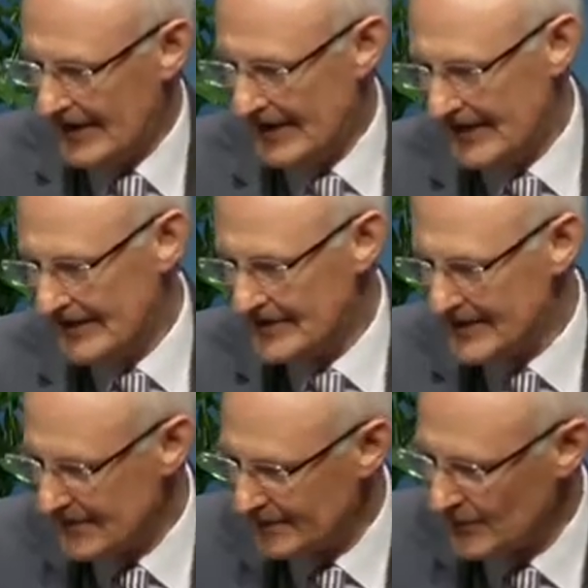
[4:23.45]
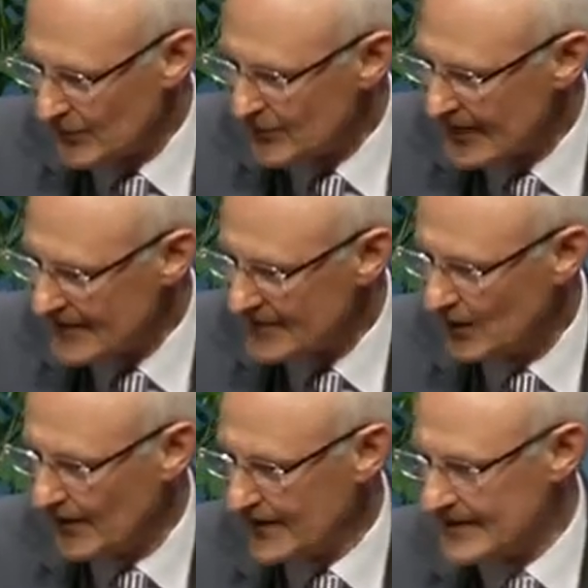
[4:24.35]
they said that for road
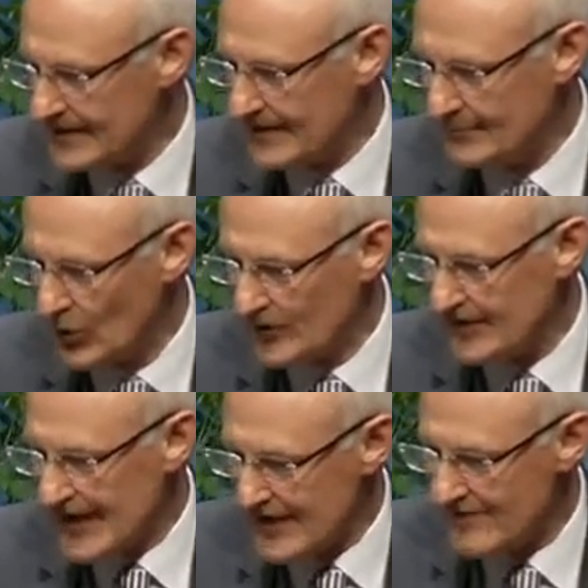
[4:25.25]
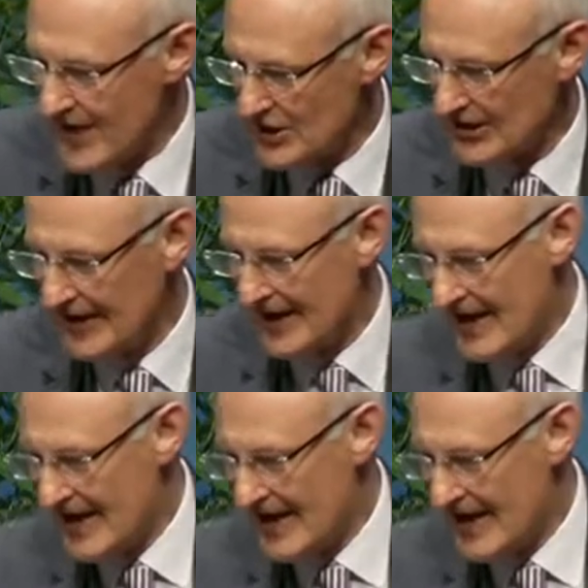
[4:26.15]
transport, this is an important innovation